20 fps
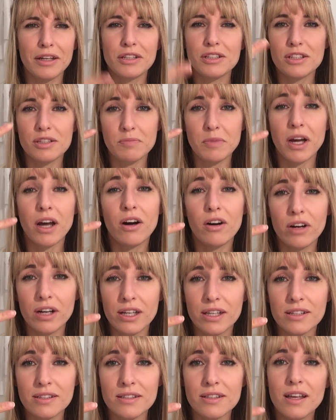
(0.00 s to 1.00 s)
just my
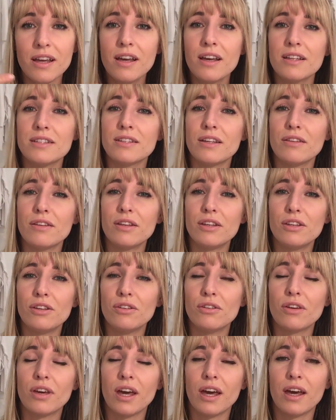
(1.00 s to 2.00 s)
eyes, so that
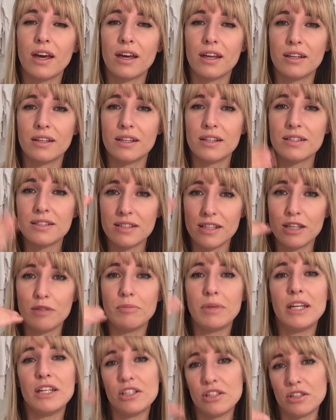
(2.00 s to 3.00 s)
you can see
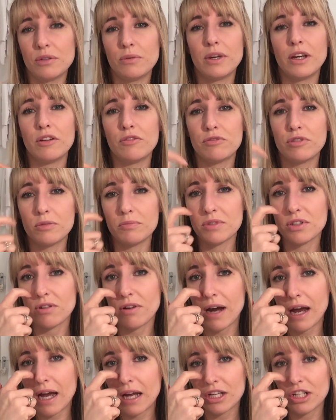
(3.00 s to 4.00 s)
me do it from
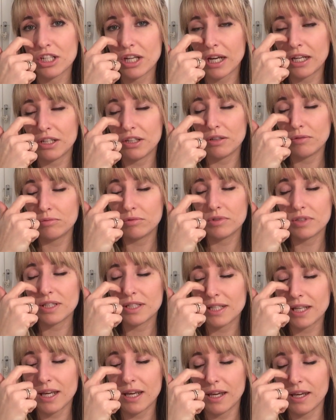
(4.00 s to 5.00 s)
scratch, and you will
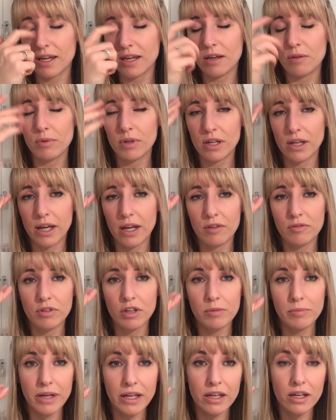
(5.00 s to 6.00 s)
see when I have
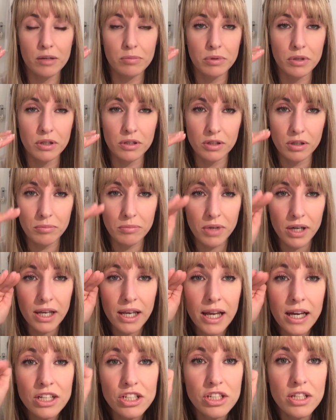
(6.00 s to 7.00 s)
no makeup on, my
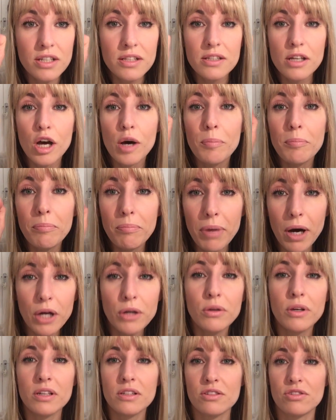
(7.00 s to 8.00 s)
lashes are
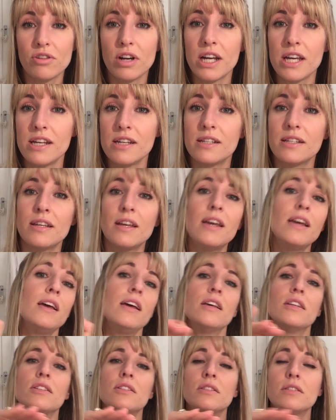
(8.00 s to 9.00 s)
poker straight,
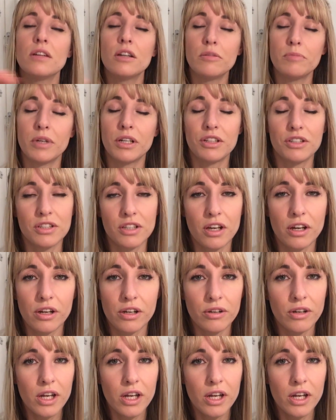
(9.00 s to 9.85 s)
so much so